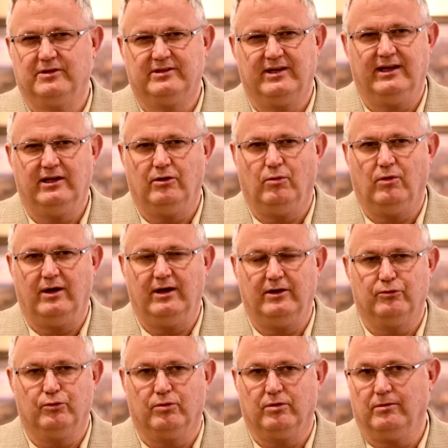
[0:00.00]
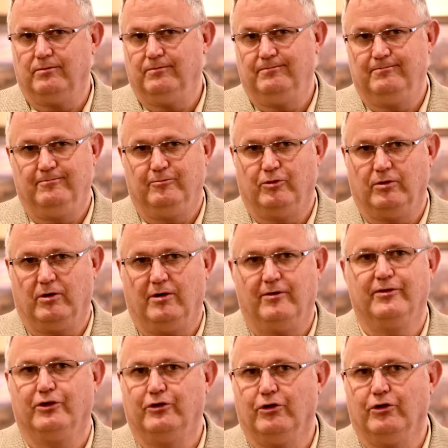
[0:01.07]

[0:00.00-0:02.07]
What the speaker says: the takeaways were off the